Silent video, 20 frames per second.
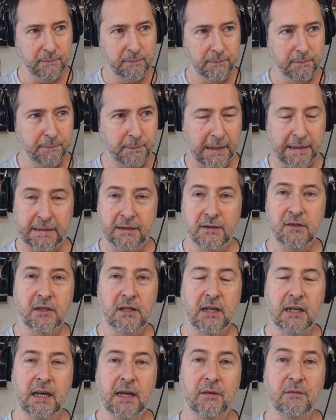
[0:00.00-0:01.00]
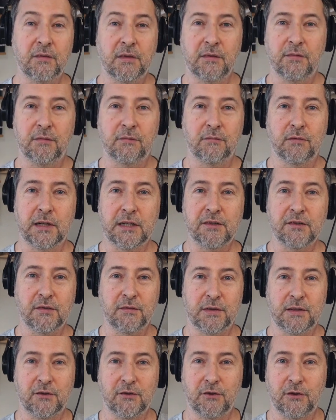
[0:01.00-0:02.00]
banks are going to have different rates of
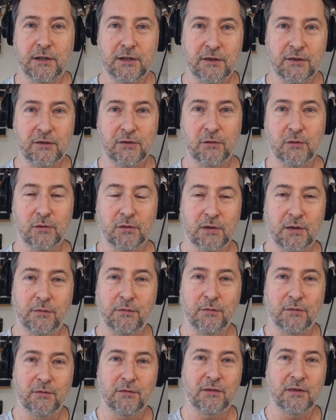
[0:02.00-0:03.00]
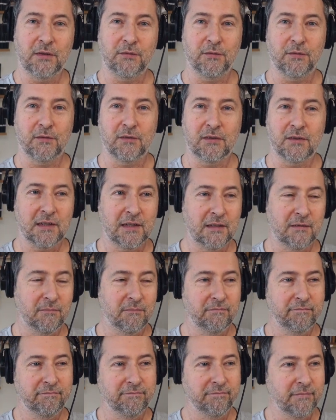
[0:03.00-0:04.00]
interest or different different
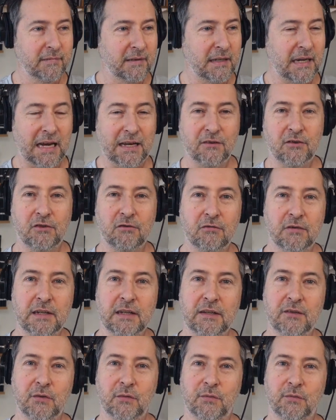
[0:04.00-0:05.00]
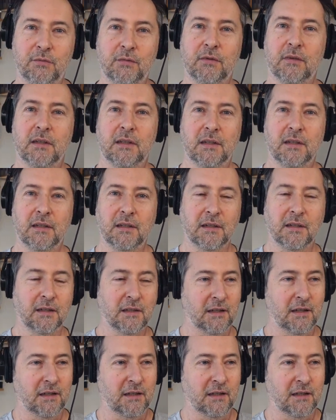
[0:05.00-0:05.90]
categories of uh,